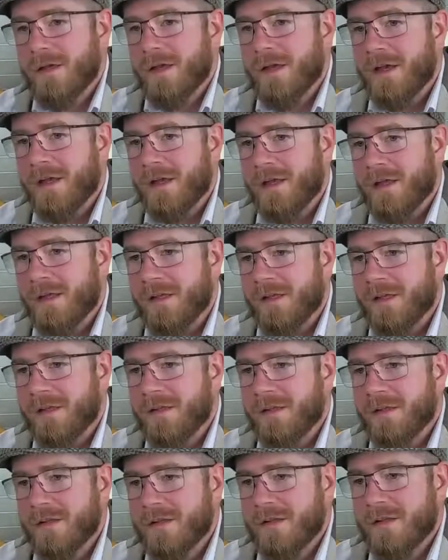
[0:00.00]
I
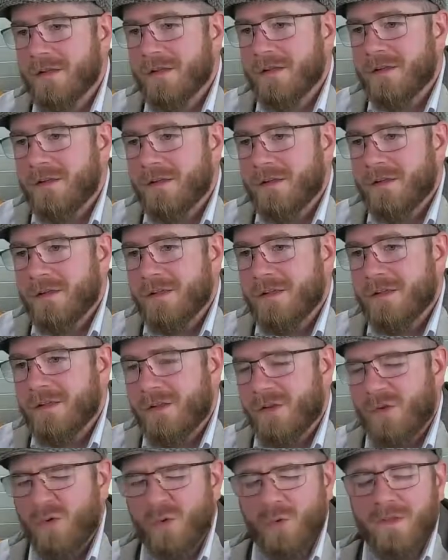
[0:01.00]

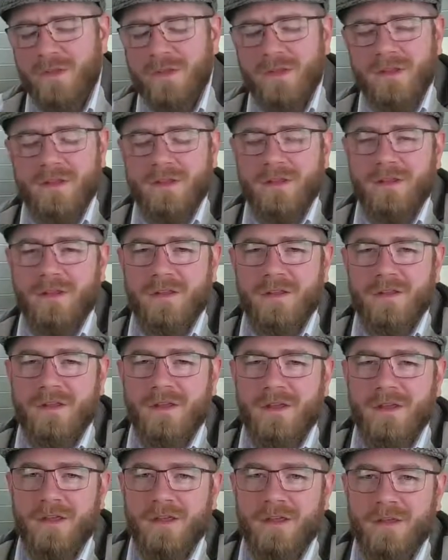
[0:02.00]
know that
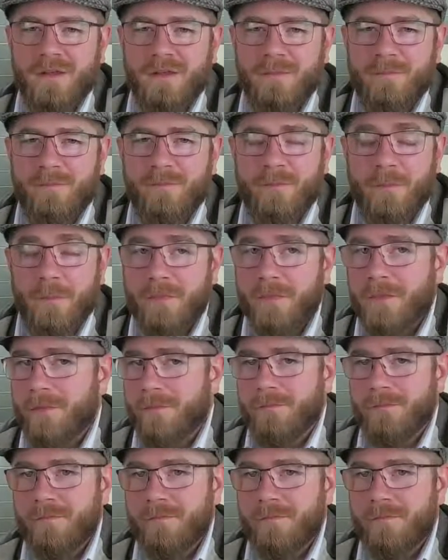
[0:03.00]
Uh, from,